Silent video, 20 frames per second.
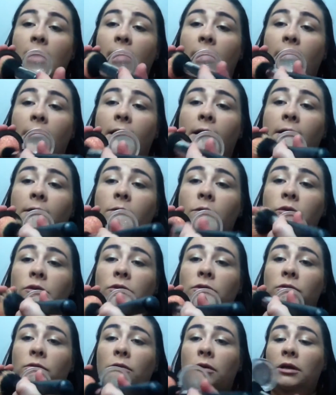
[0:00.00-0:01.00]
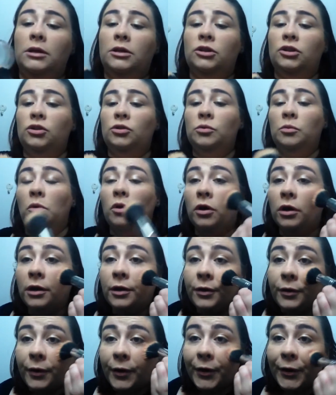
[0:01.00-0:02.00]
And I'm just going to swirl
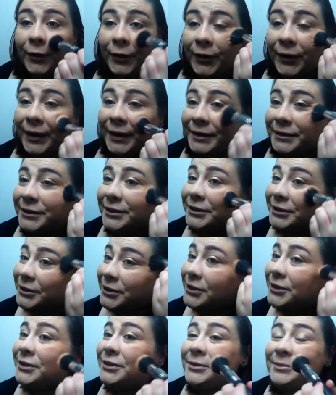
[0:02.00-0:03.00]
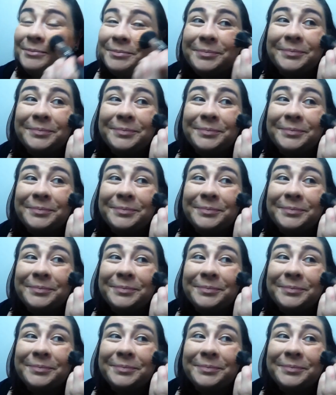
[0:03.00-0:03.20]
it around and just